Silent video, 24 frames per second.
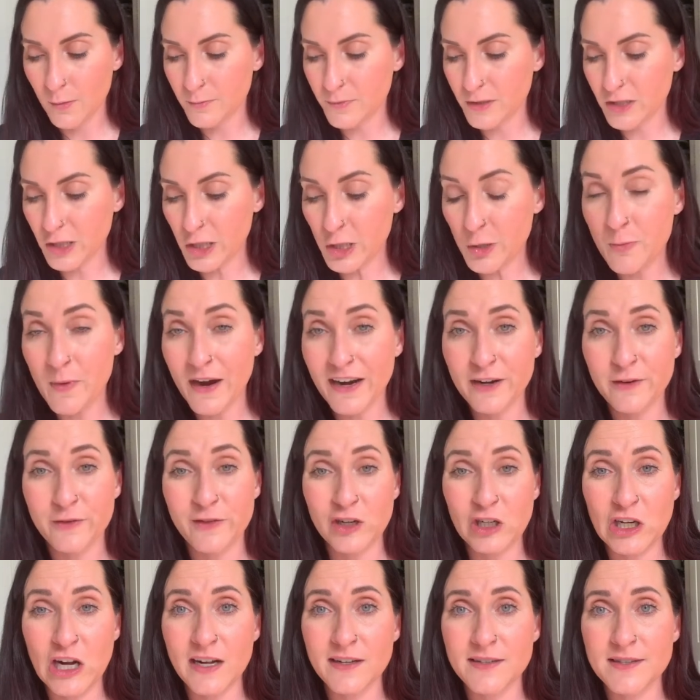You might have
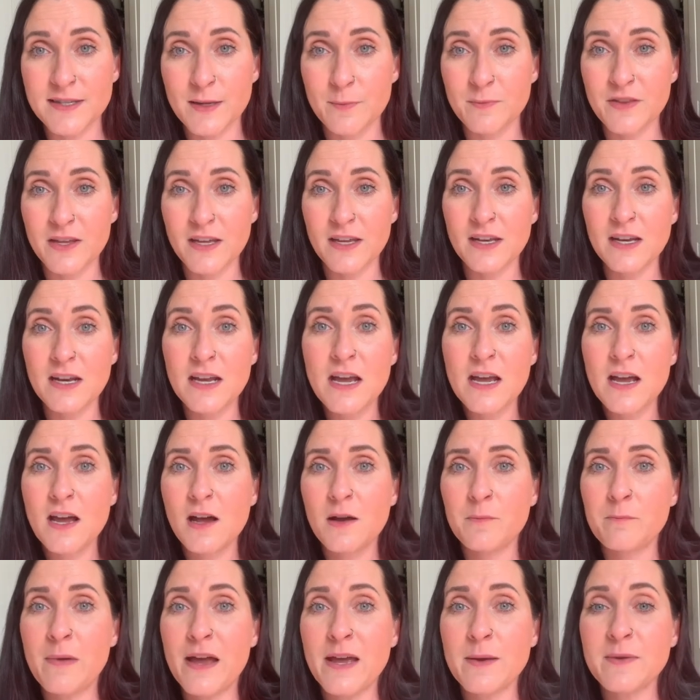forgotten something.
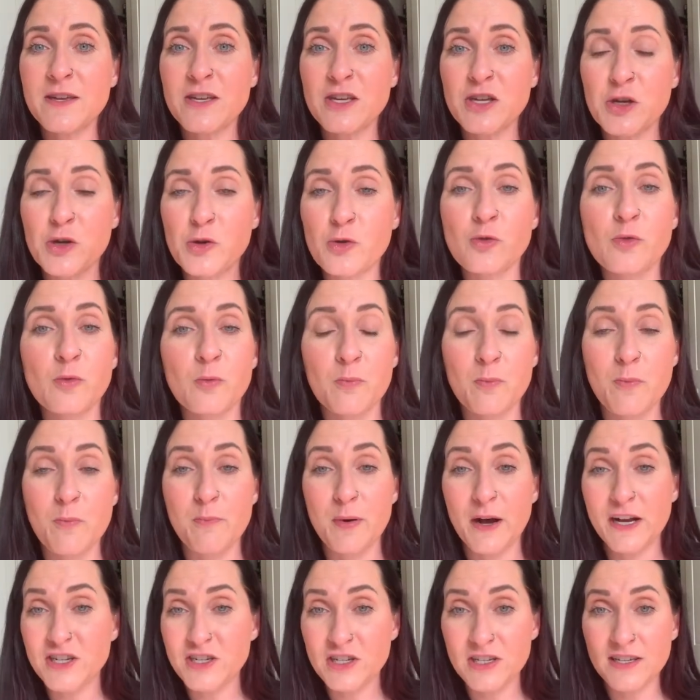Maybe you
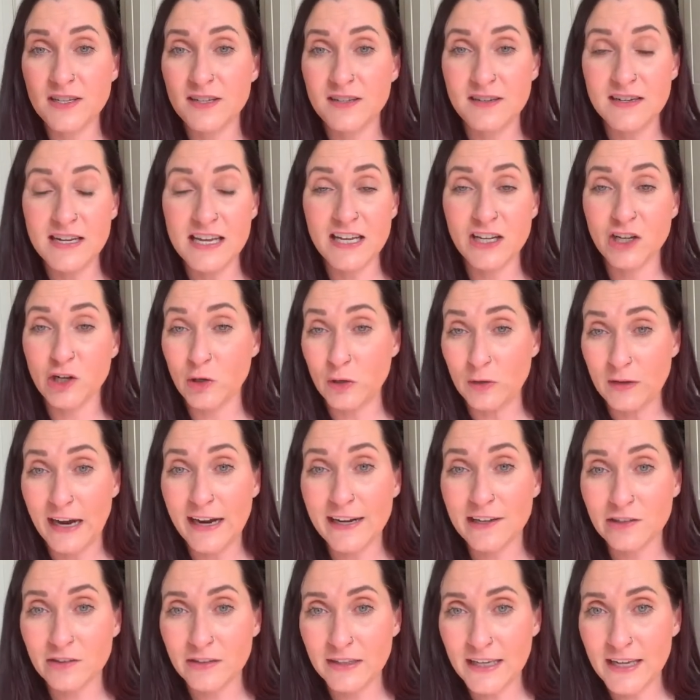budgeted
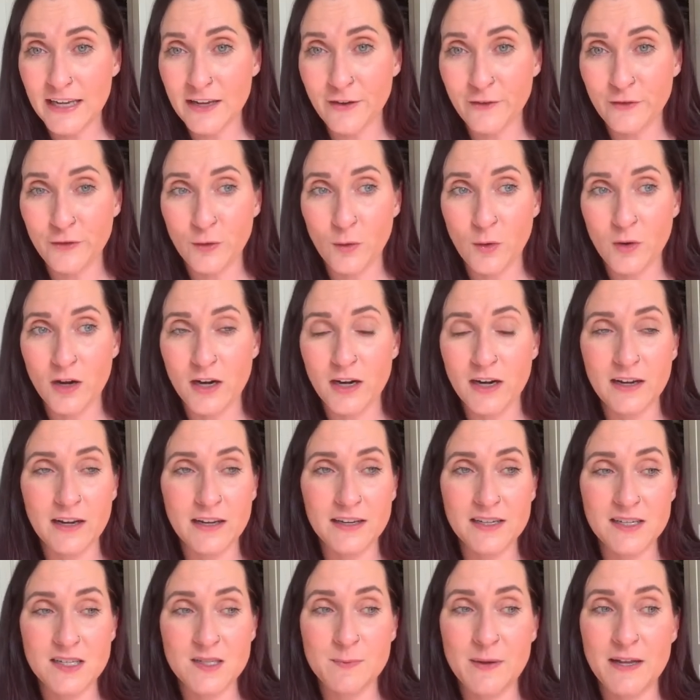incorrectly for an
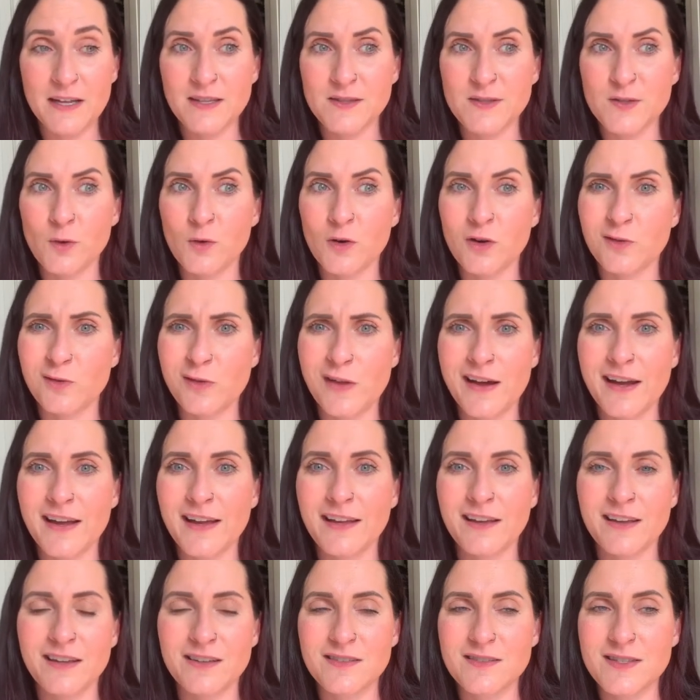expense, or like
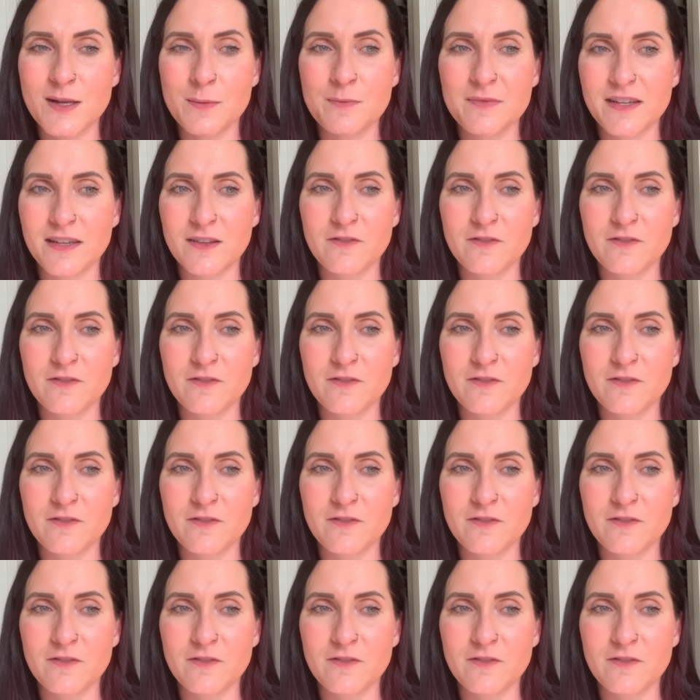some